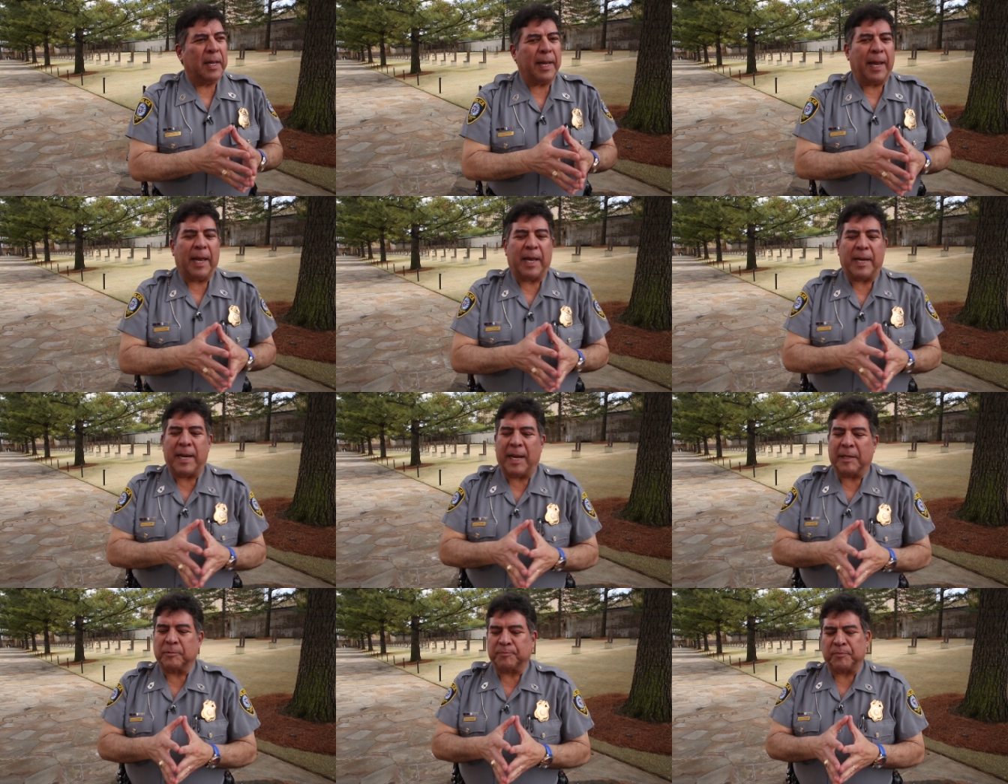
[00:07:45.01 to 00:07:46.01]
And
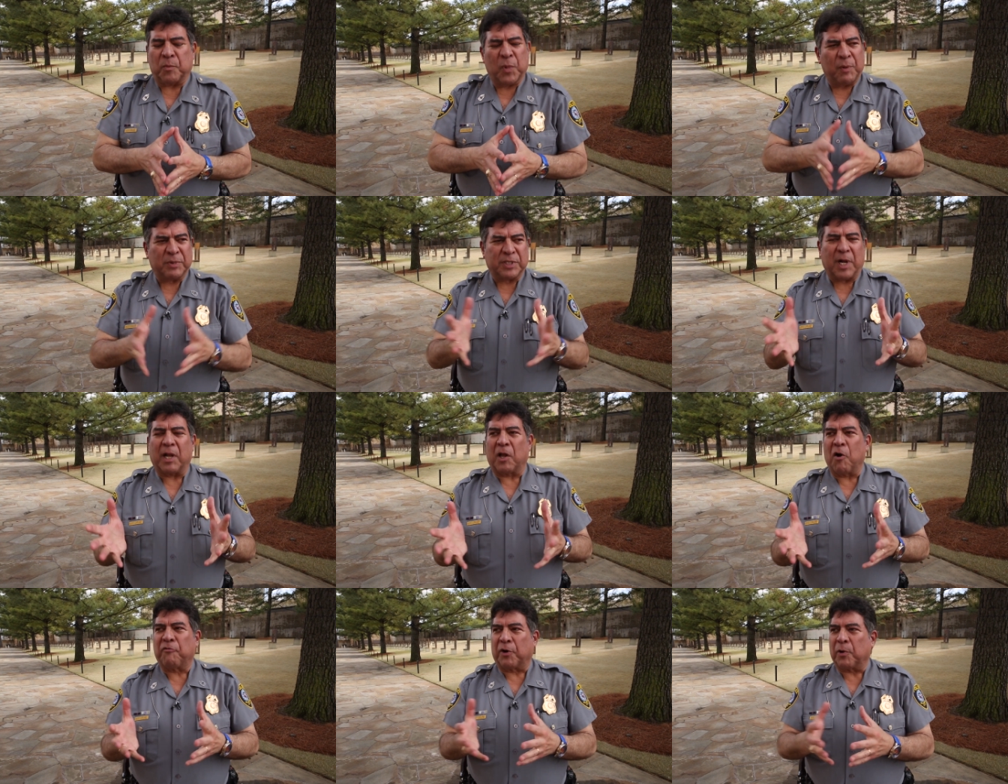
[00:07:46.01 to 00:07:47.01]
uh, when it was all
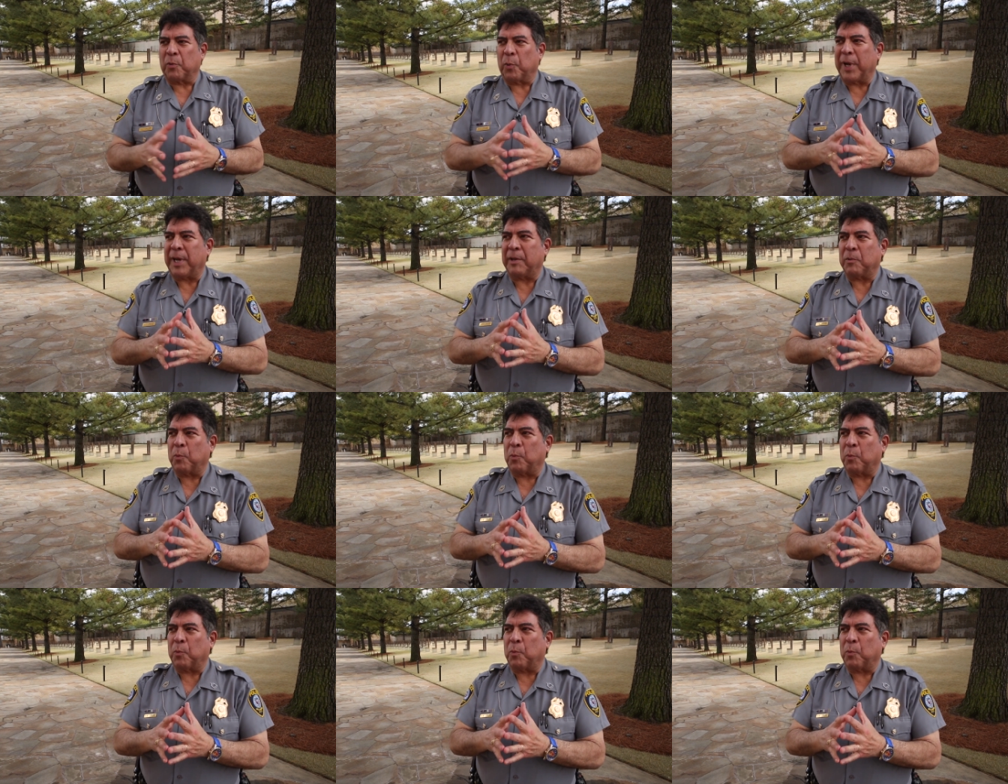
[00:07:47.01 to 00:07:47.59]
over, we,